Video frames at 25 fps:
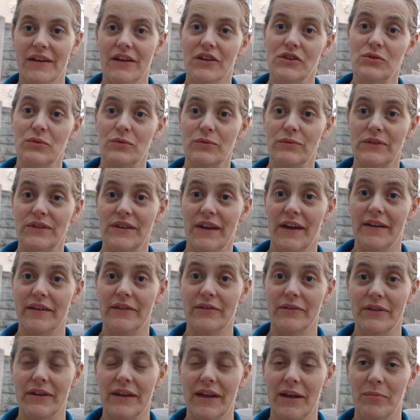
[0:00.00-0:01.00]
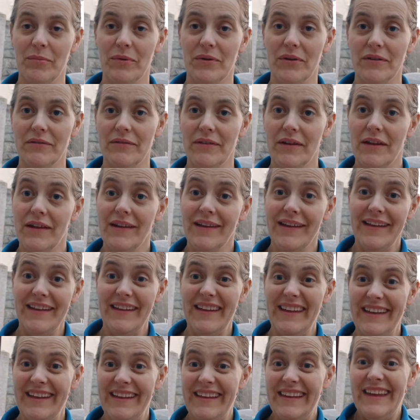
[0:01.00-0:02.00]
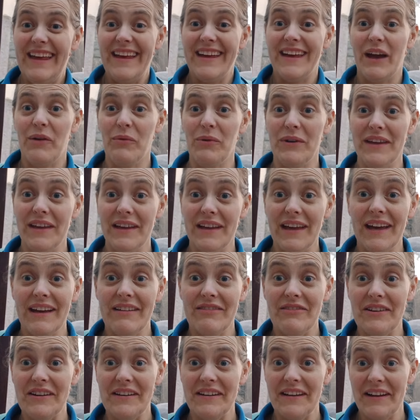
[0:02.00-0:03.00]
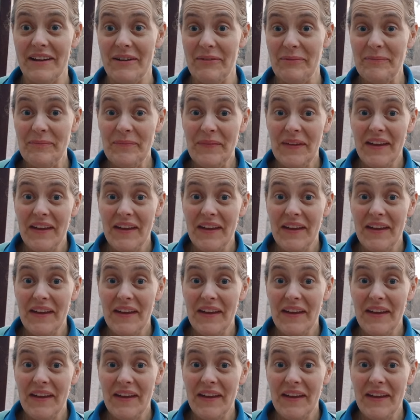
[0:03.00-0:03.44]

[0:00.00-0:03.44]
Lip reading: jaunty angle here, but you get what you get right now.